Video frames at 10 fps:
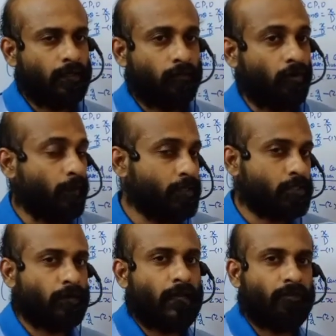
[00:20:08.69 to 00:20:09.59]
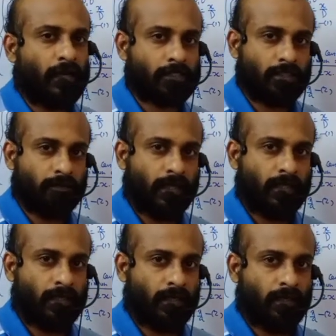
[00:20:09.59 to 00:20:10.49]
The formation of diffraction
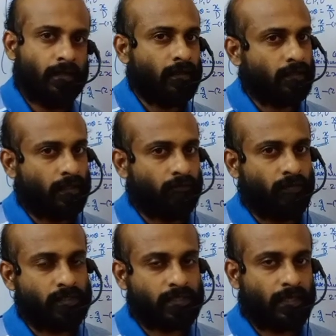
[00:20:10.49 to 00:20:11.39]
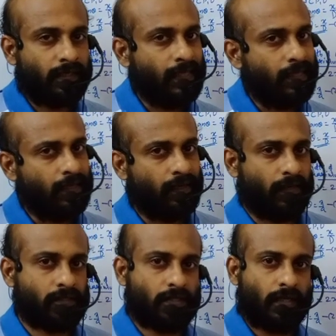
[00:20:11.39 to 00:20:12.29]
pattern that we will see in the
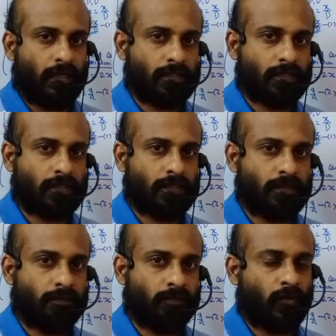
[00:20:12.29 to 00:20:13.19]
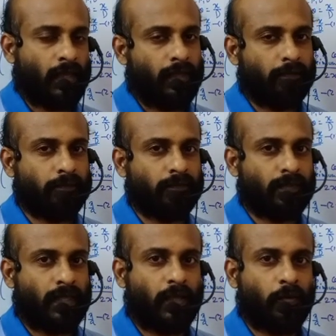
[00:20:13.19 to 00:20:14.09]
next class. Okay,
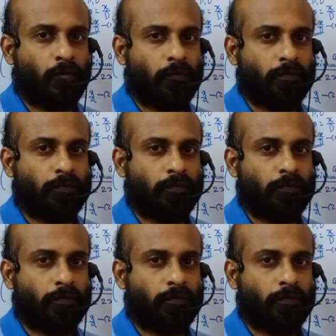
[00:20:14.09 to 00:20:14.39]
thank you.